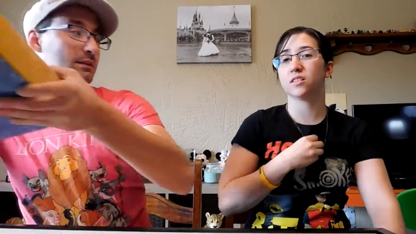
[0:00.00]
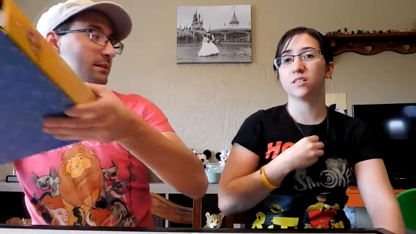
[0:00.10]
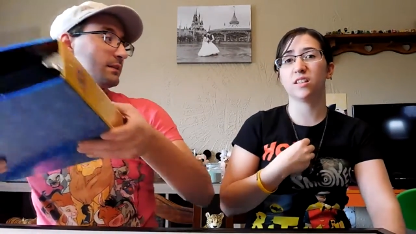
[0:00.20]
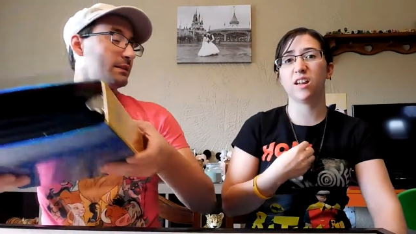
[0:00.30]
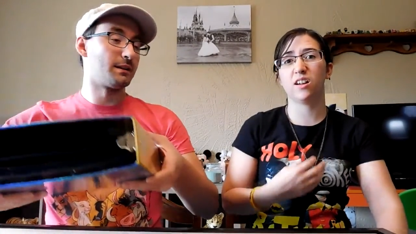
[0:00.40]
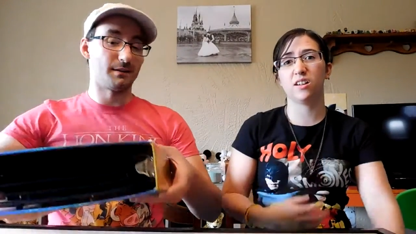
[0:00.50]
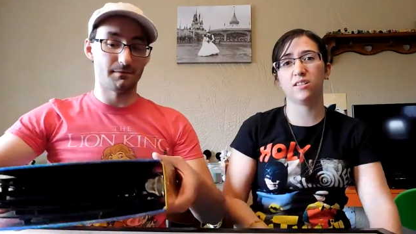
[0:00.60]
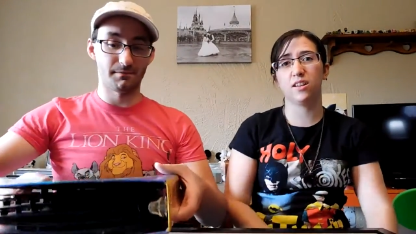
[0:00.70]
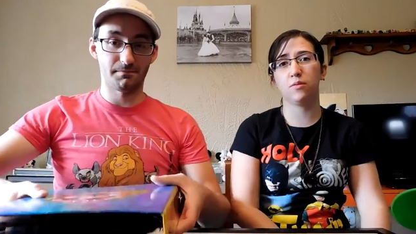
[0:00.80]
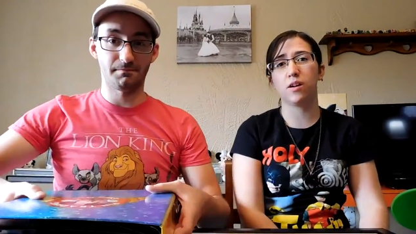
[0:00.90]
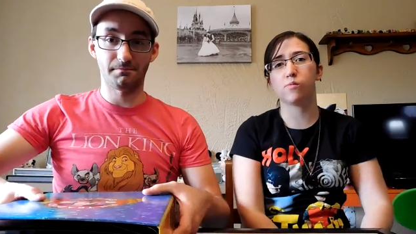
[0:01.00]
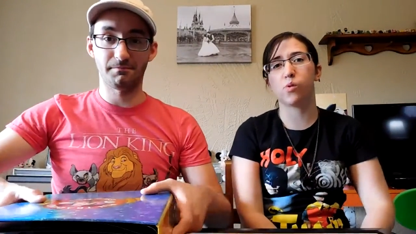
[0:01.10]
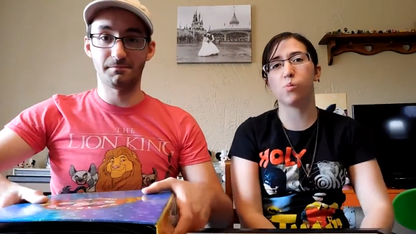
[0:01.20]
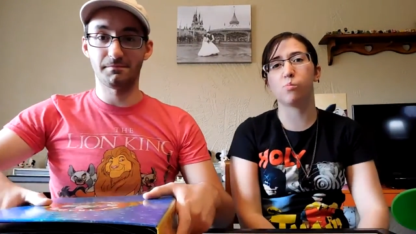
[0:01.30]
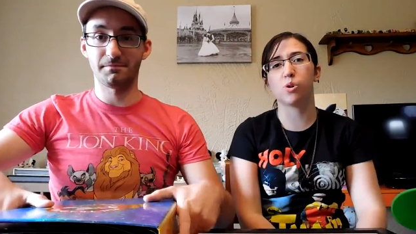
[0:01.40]
Speaker 1: Yeah. Now we have a
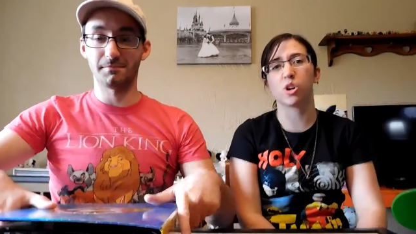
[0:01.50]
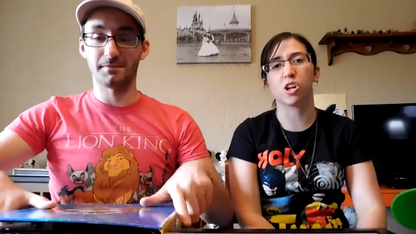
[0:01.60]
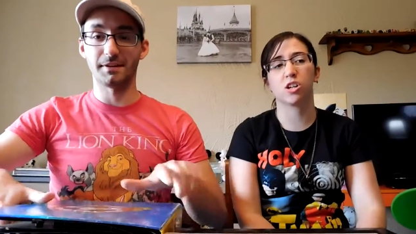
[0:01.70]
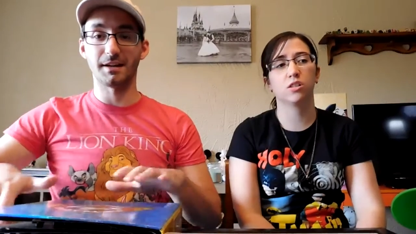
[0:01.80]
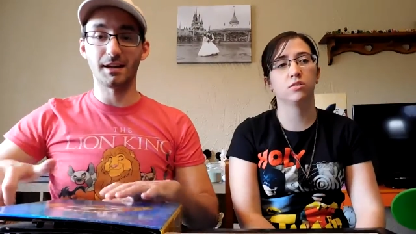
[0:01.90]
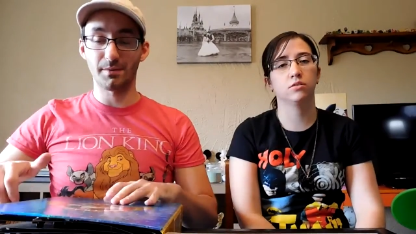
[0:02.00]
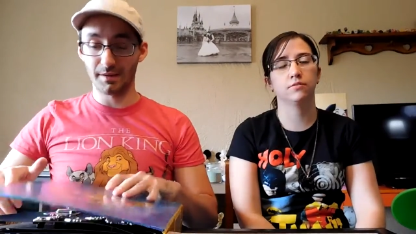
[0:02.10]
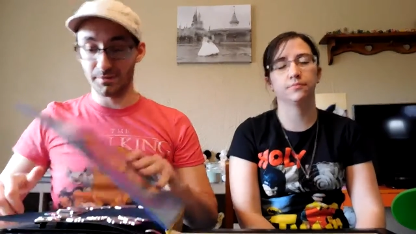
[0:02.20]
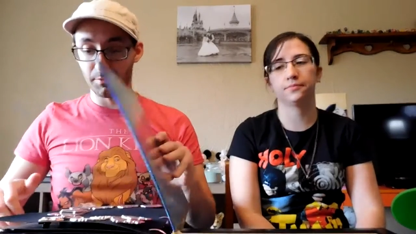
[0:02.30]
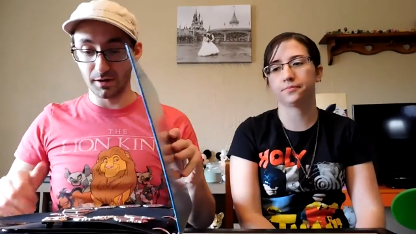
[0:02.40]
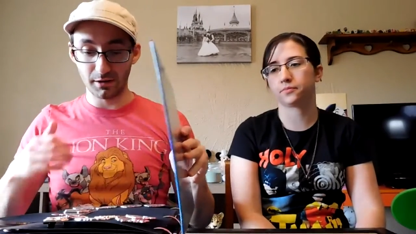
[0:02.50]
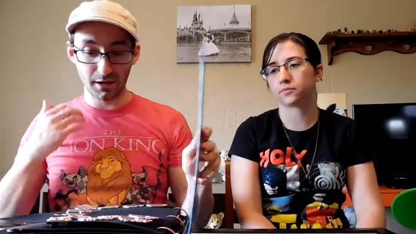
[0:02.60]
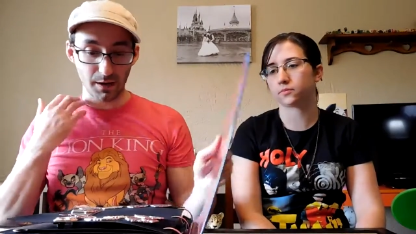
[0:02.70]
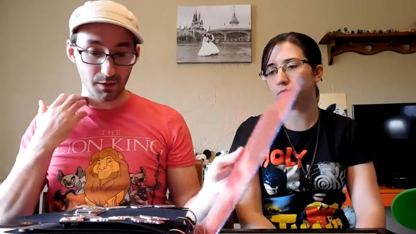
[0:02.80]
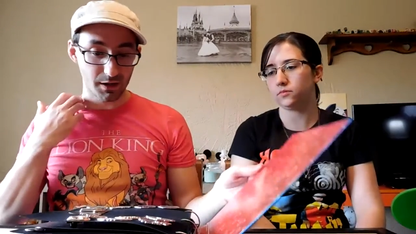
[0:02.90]
whole book.
Speaker 2: Now we have the book. I don't know
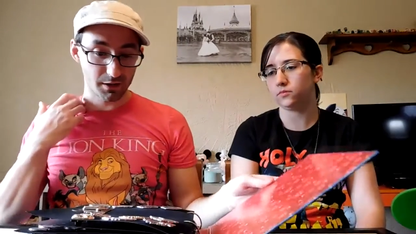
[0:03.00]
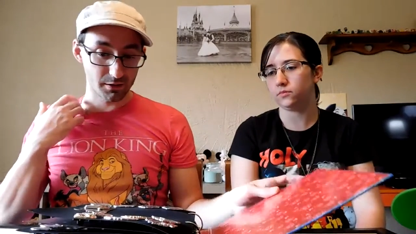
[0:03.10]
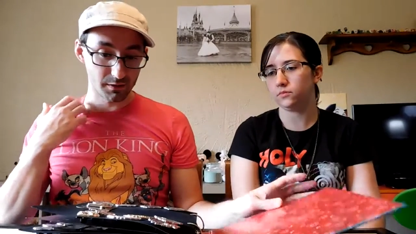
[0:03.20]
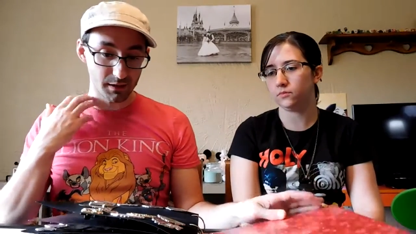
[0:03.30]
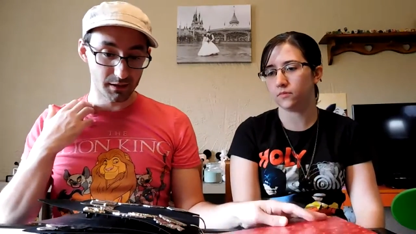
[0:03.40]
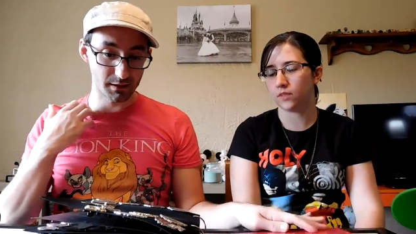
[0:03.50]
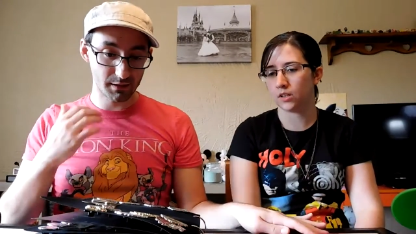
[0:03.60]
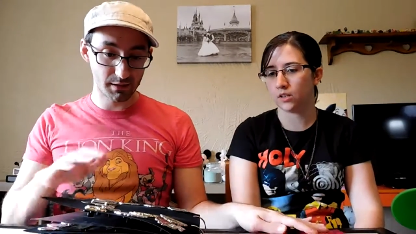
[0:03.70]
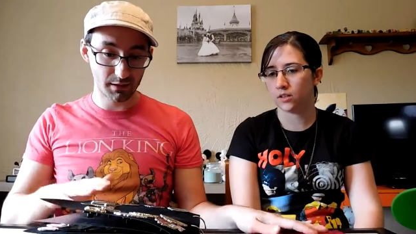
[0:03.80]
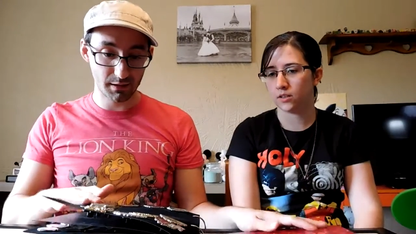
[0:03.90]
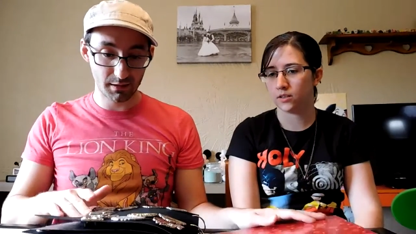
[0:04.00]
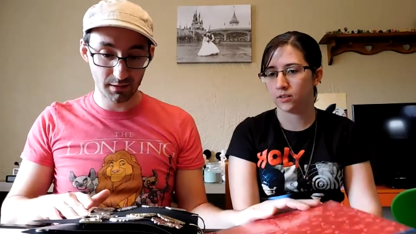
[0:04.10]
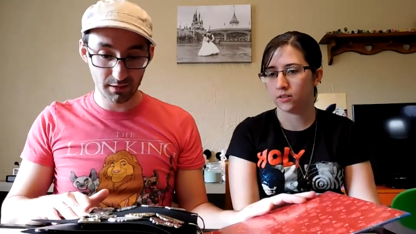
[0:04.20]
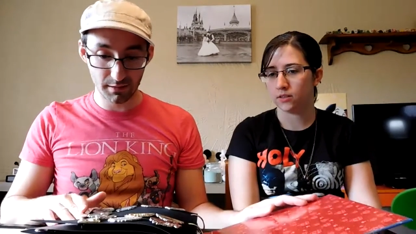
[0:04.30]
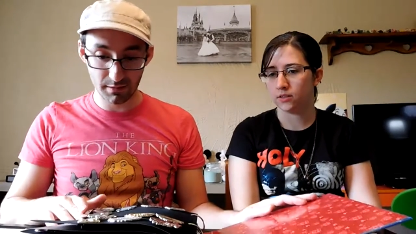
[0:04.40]
how we're going to do this.
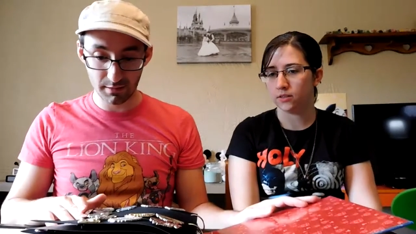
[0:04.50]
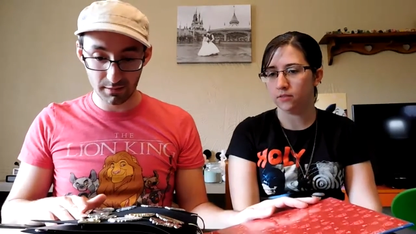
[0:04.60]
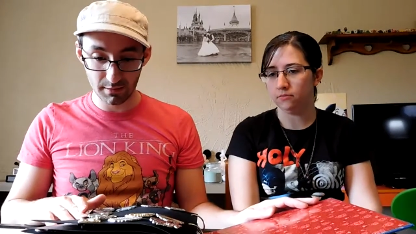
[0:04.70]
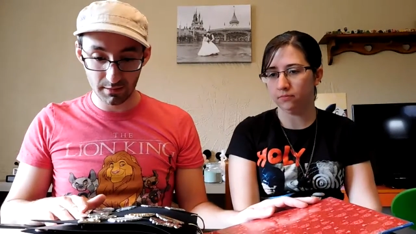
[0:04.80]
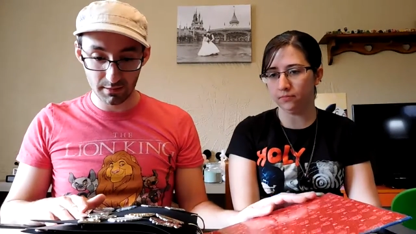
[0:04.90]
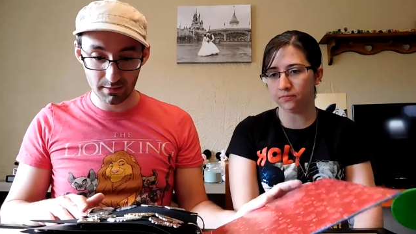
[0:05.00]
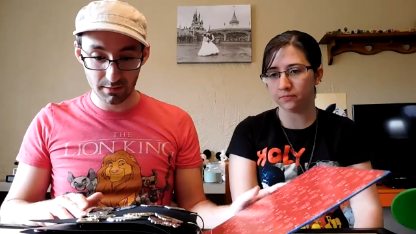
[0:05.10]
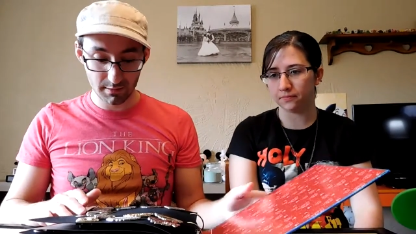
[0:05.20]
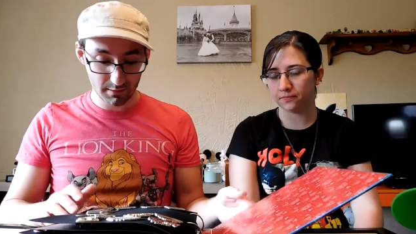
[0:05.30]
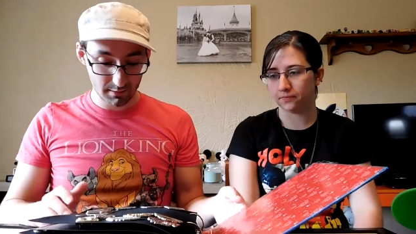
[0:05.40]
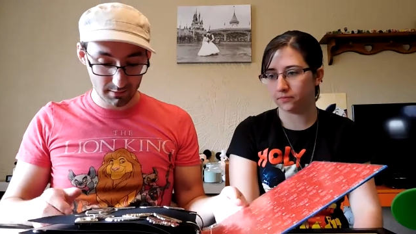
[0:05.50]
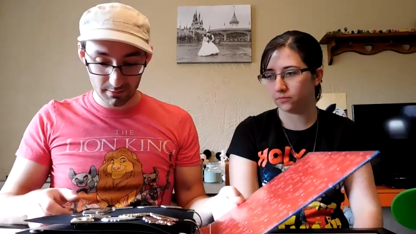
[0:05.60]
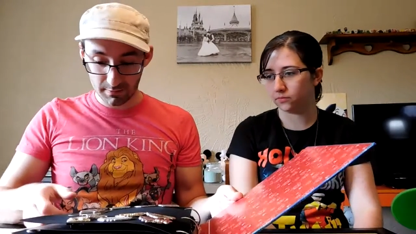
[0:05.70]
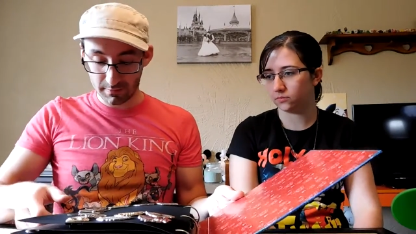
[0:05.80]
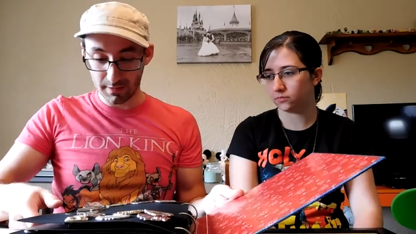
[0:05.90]

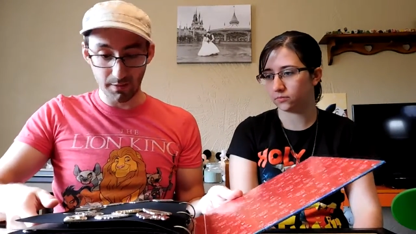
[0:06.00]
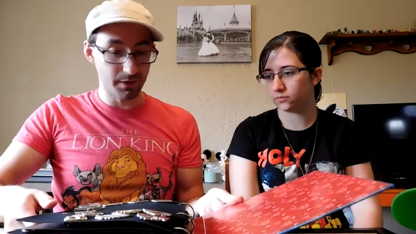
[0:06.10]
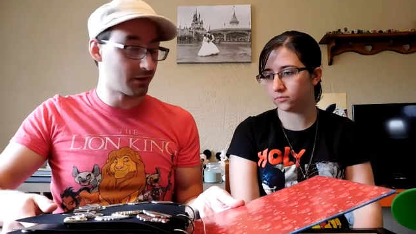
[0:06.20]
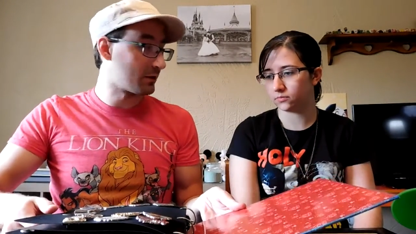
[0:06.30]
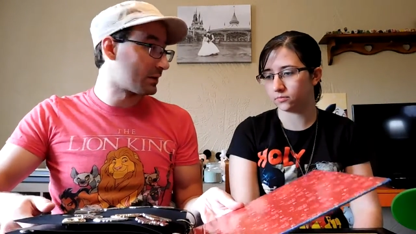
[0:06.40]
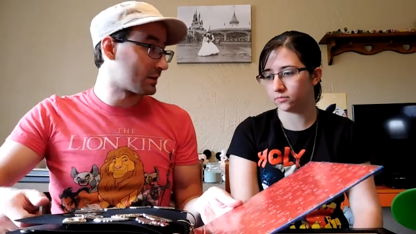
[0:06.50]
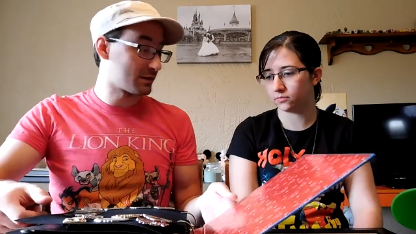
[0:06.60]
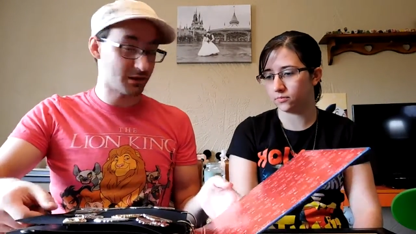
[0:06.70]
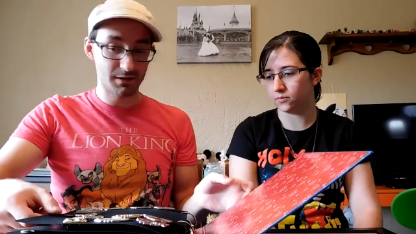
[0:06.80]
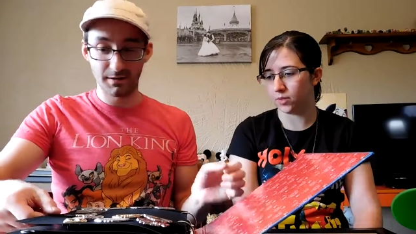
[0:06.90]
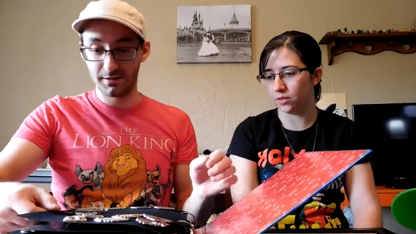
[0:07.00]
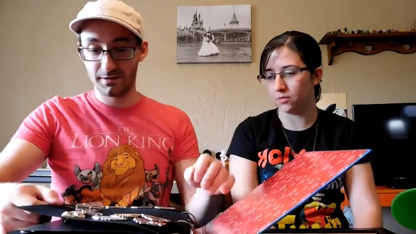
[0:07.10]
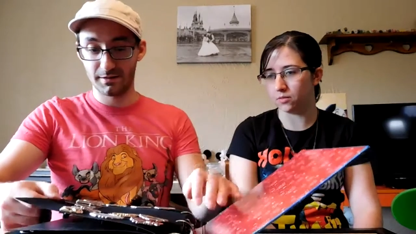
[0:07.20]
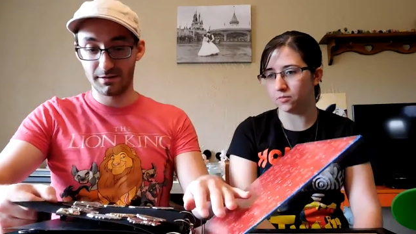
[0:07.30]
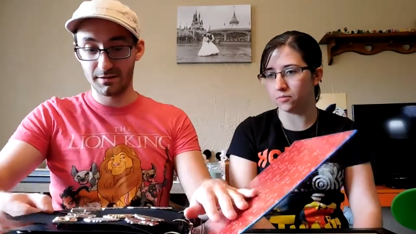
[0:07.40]
How are we going to do this?
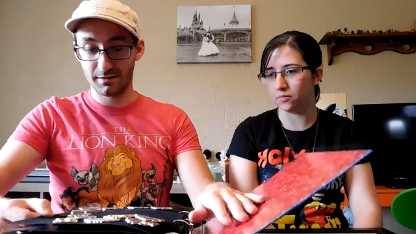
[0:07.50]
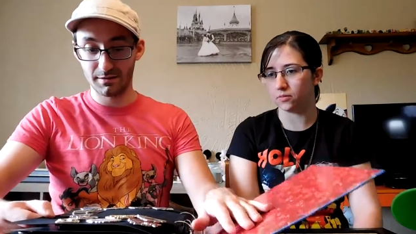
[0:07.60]
Speaker 1: Mm-hmm.